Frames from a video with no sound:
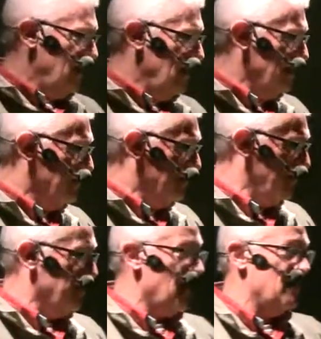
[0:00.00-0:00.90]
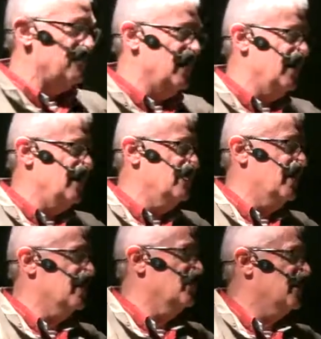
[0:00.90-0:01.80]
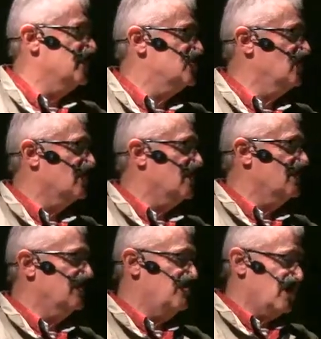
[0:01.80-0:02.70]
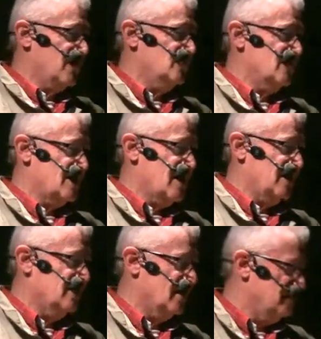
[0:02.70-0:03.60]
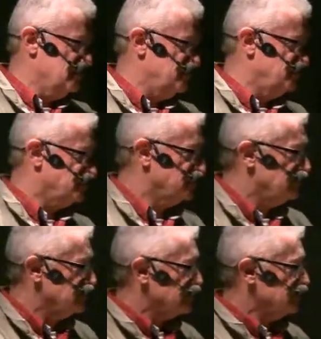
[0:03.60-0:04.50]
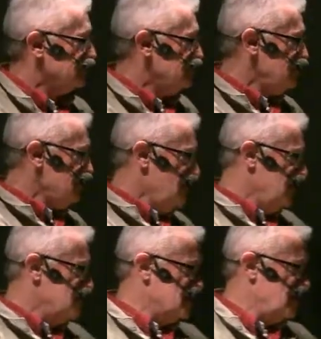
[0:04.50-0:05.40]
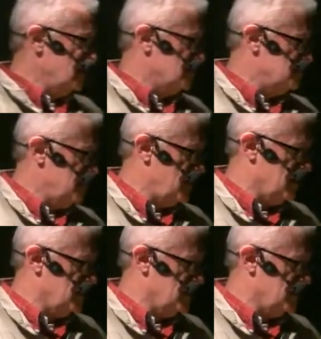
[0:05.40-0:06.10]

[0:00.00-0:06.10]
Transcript: If, if I offend anybody with this joke, I'm going to apologize ahead of time. And I'm saying this mainly